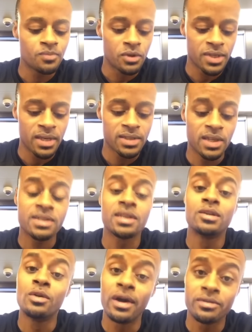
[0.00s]
Those eggs, yes, they
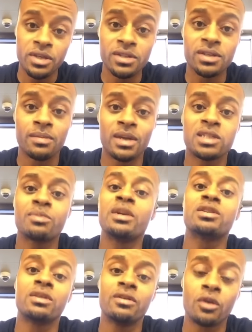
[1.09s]
do have cheese in them. I
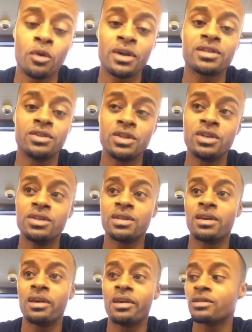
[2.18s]
specially requested cheese in
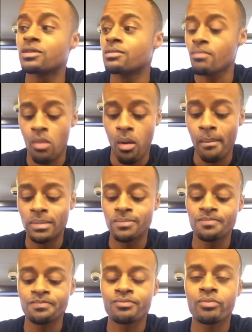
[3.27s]
the eggs.
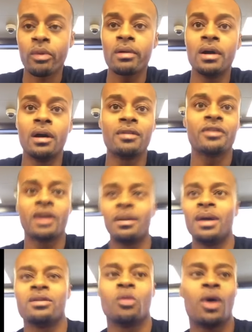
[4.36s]
Oh, I forgot
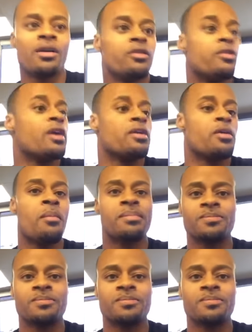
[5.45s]
about the waffle. Thank you.